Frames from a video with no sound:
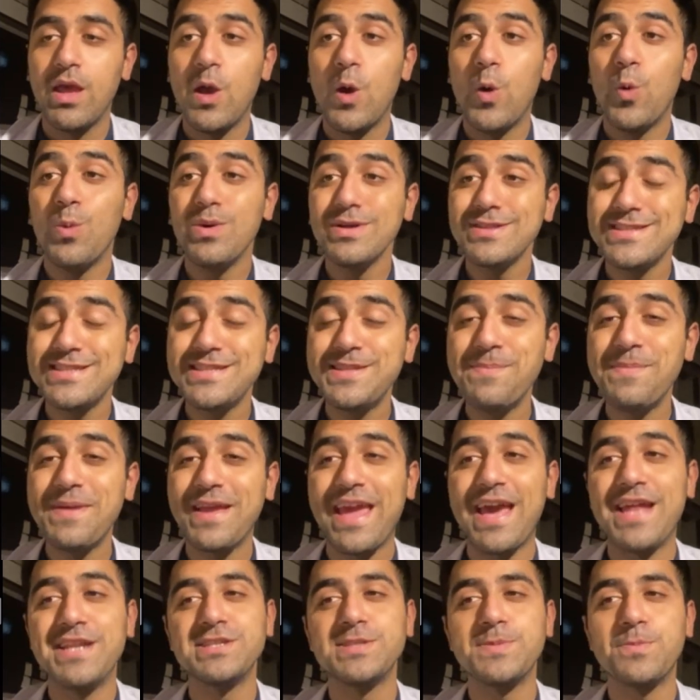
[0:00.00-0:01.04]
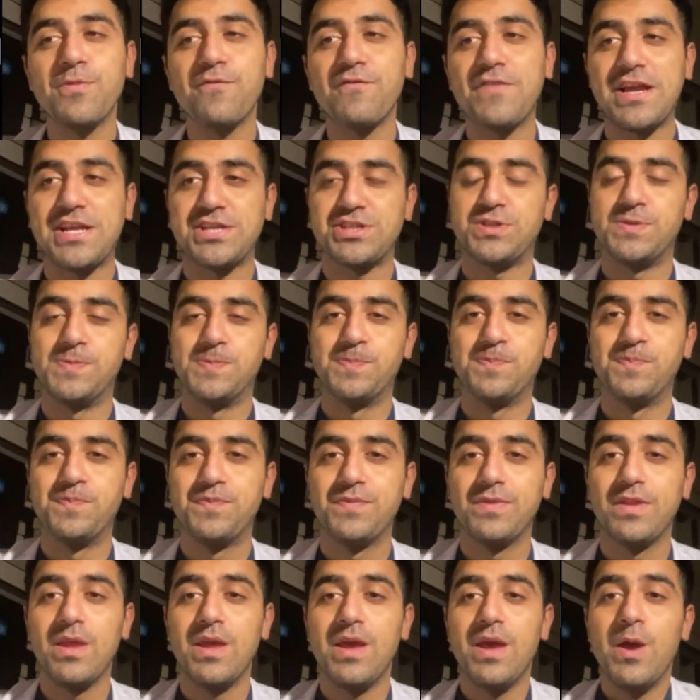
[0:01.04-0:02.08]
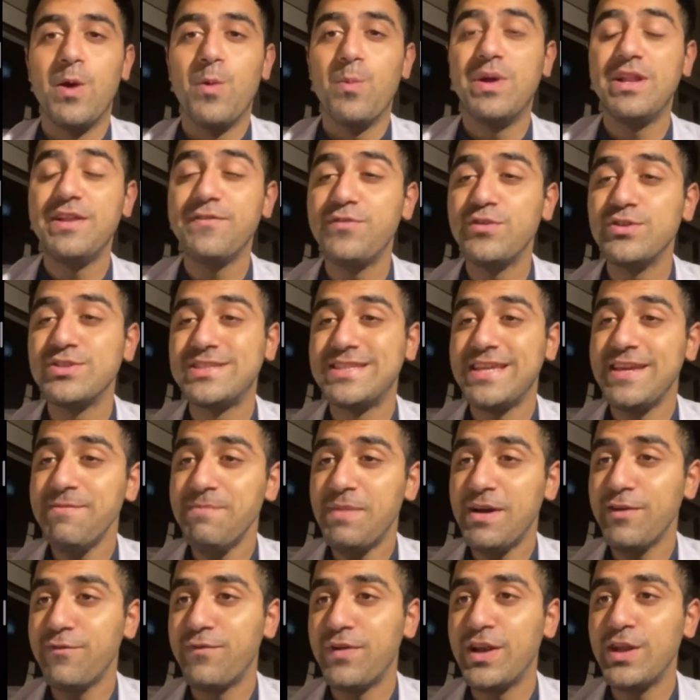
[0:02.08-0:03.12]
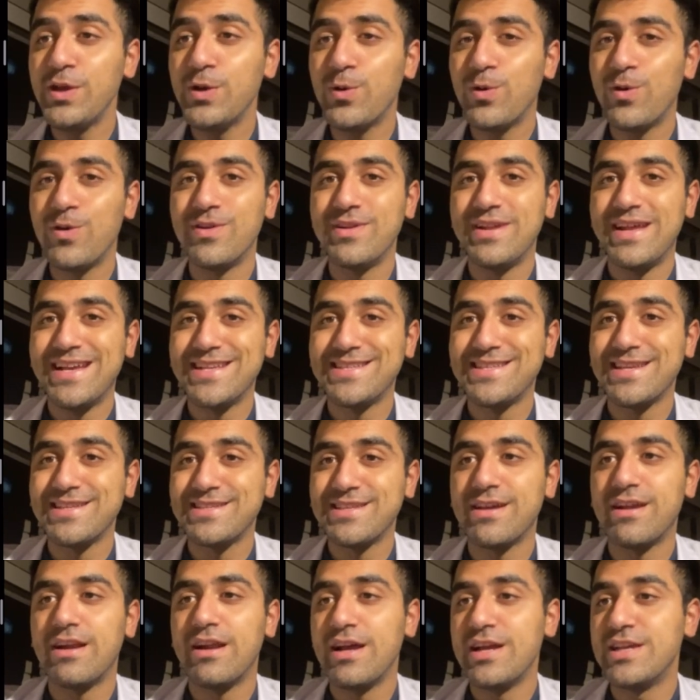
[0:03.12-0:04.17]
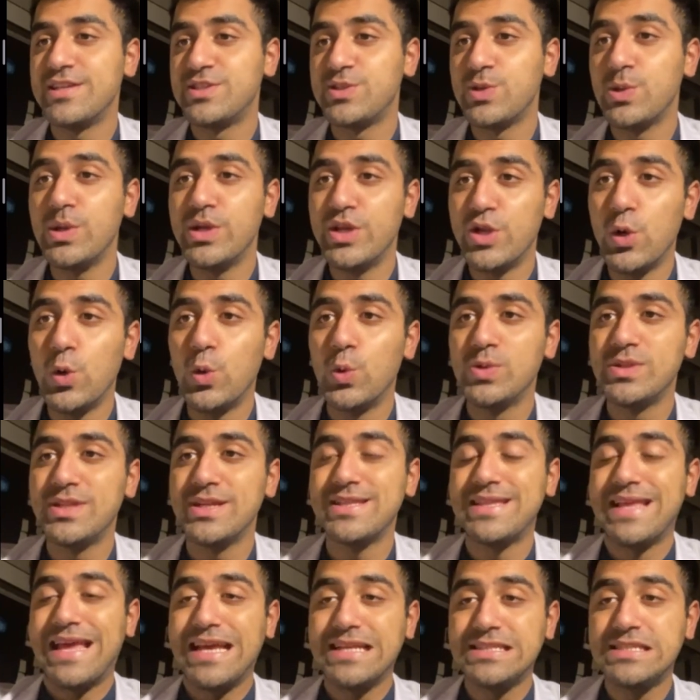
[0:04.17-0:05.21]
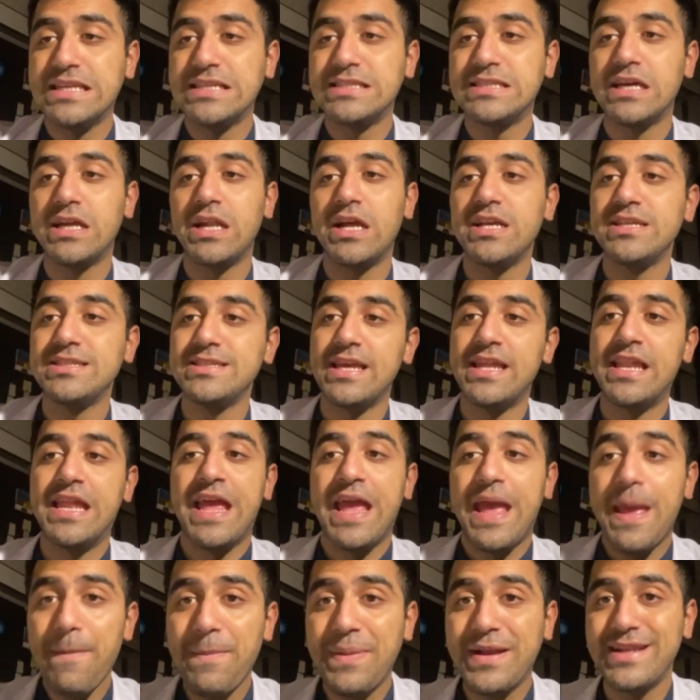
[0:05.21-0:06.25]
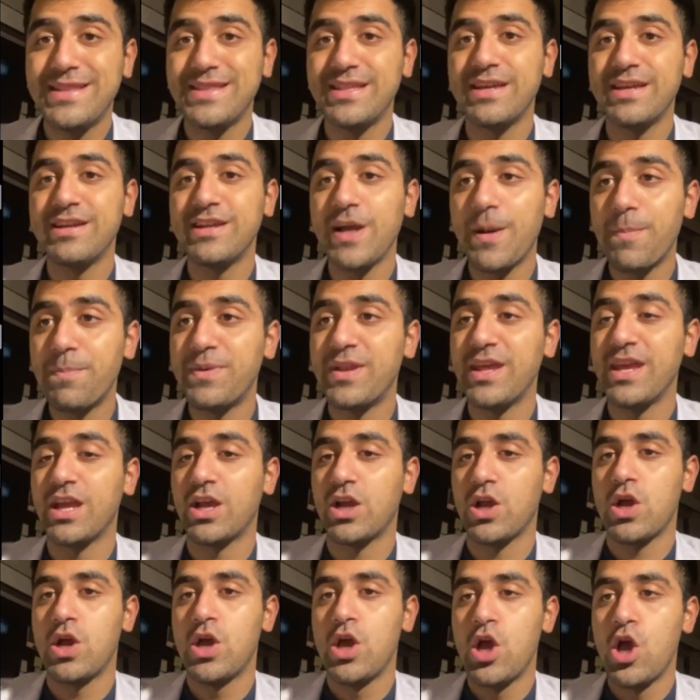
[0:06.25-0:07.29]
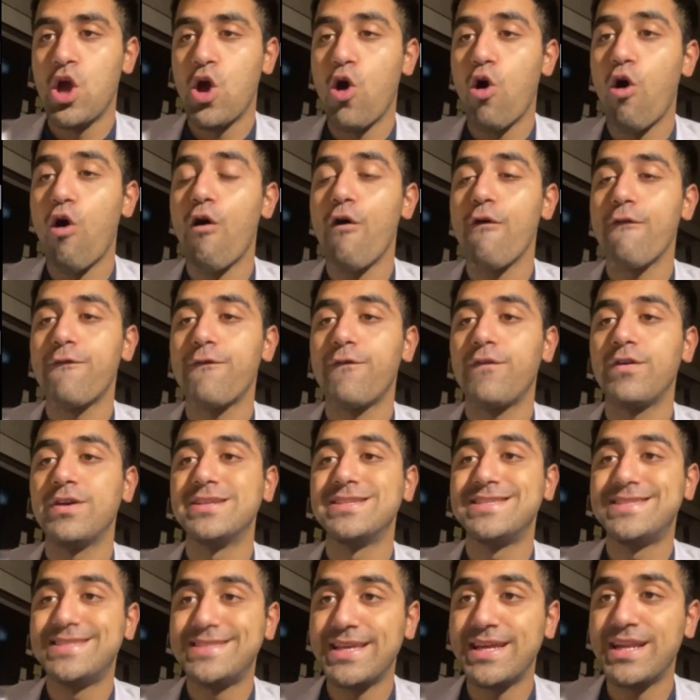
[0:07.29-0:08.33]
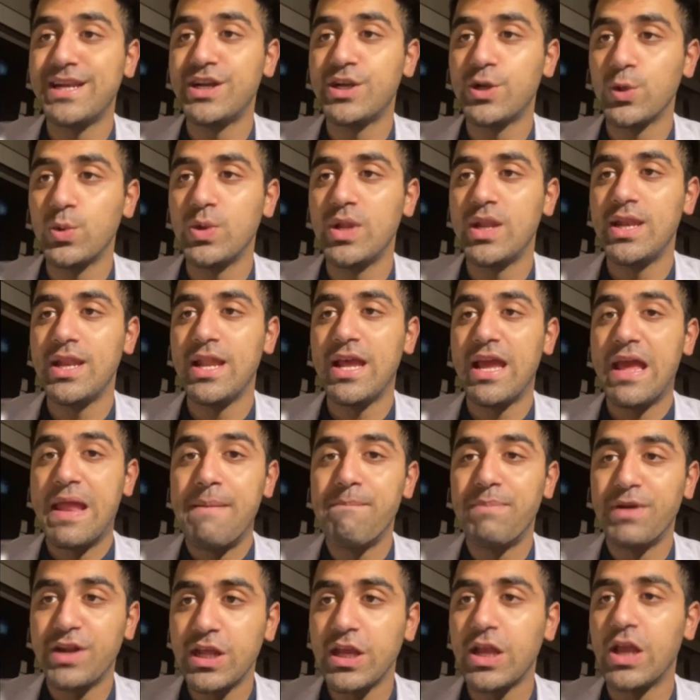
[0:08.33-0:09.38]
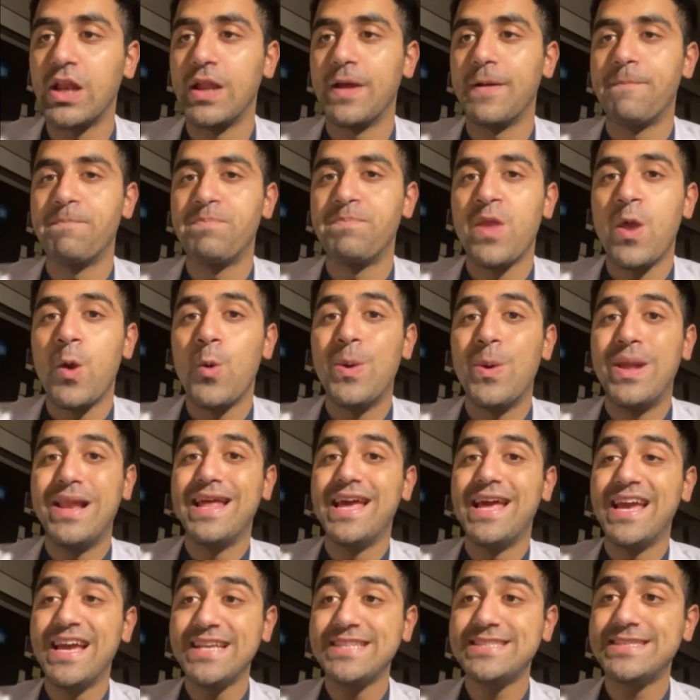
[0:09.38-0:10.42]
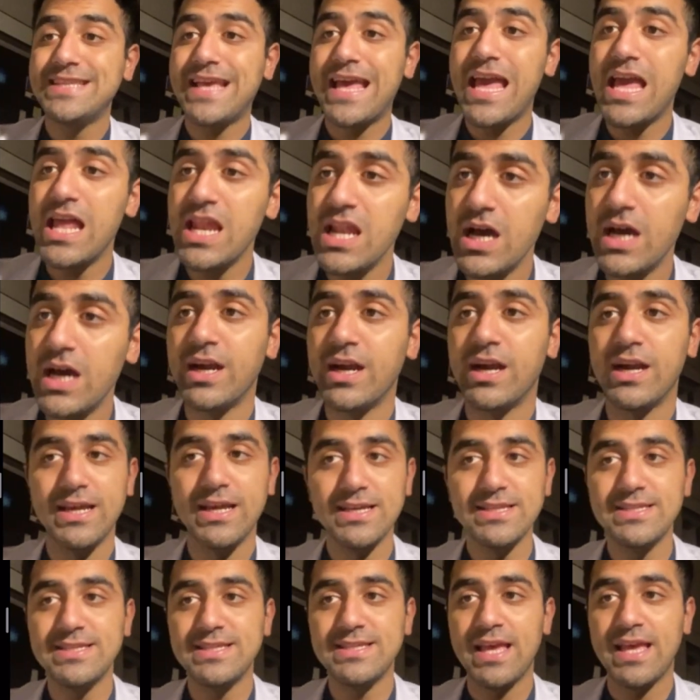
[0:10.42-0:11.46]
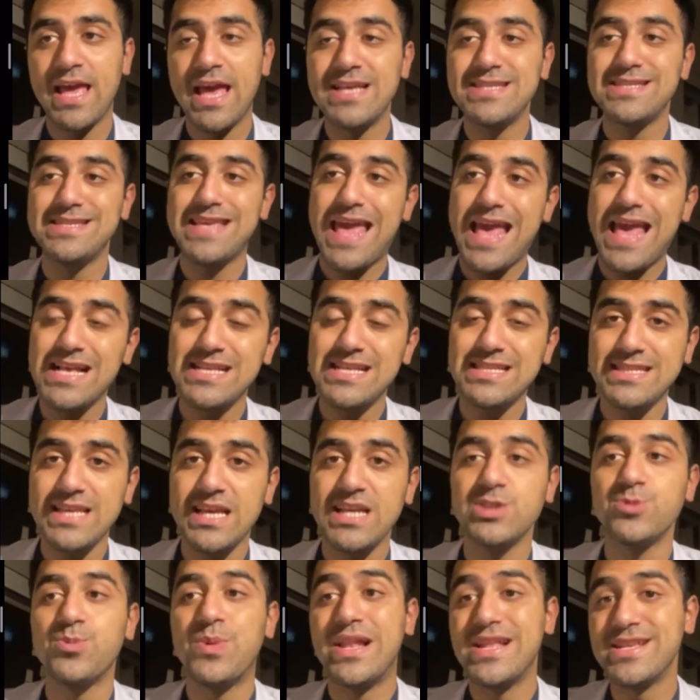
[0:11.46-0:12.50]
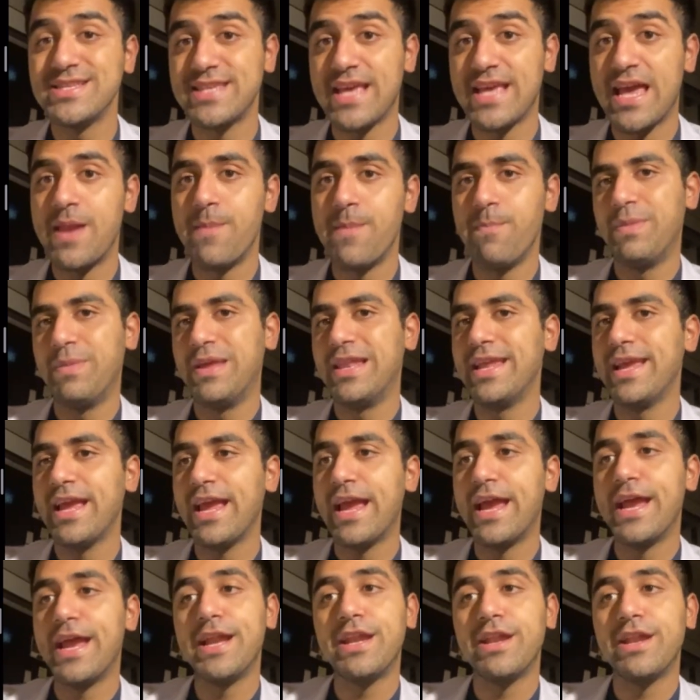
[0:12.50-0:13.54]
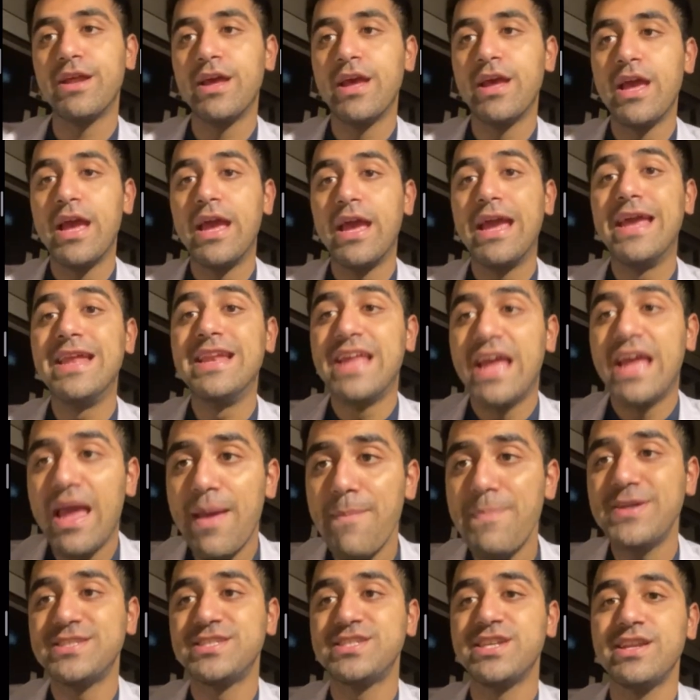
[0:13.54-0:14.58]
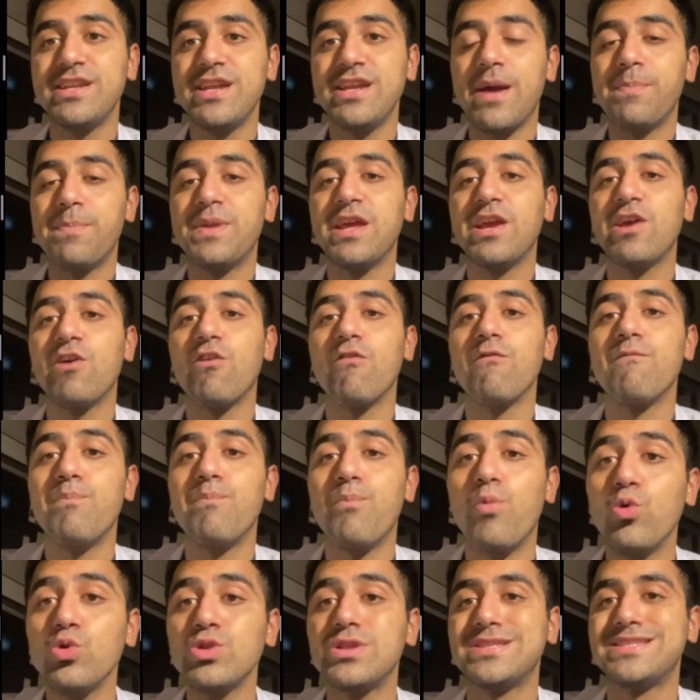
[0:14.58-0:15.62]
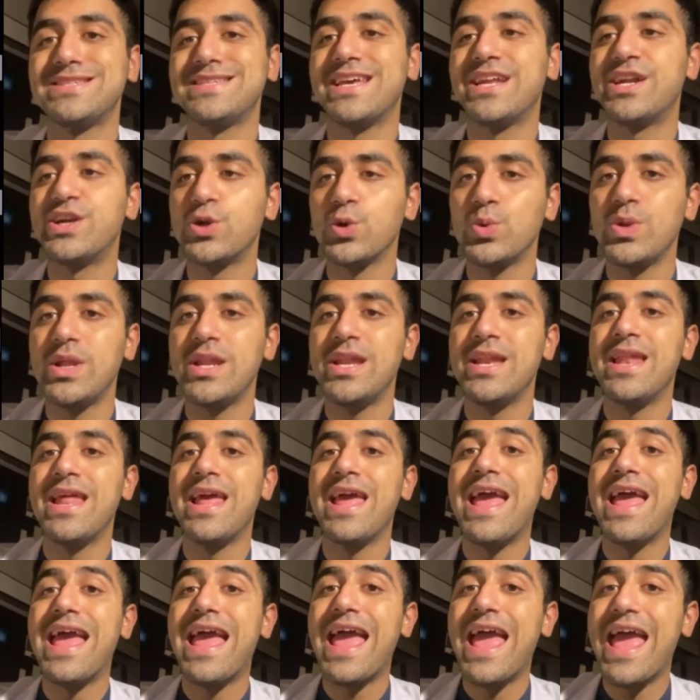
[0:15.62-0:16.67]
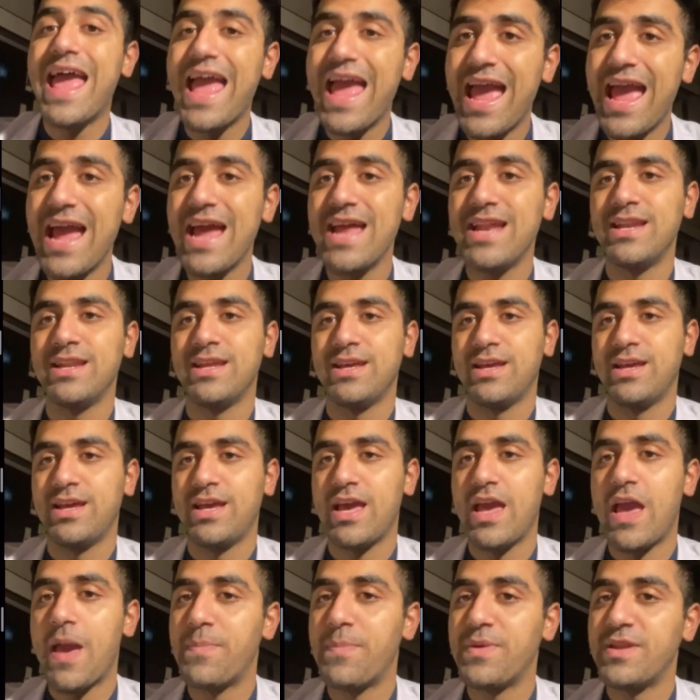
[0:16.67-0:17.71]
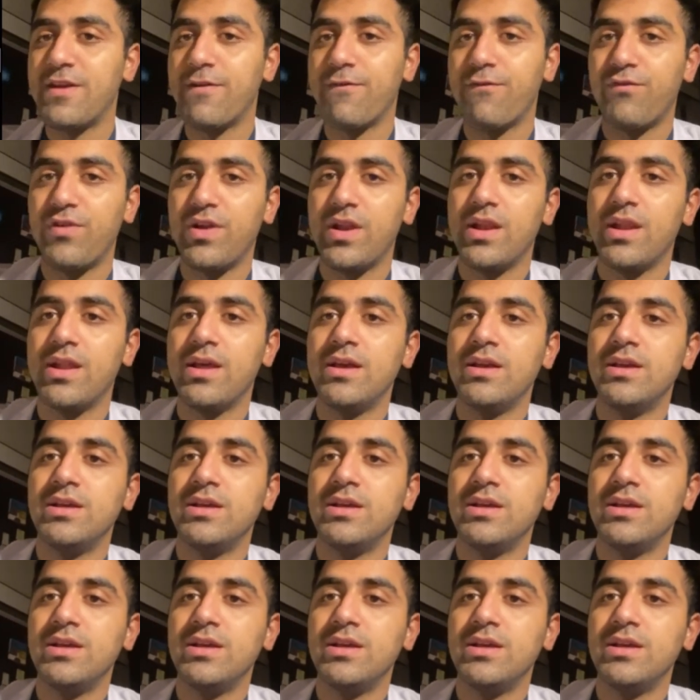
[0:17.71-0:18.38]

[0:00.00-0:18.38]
What's the mechanism of action? Well, if you've seen my video on SSRIs, you'll know that SSRIs inhibit the reuptake of serotonin in particular. Well, SNRIs has S as well as N, meaning it inhibits the reuptake of both serotonin and norepinephrine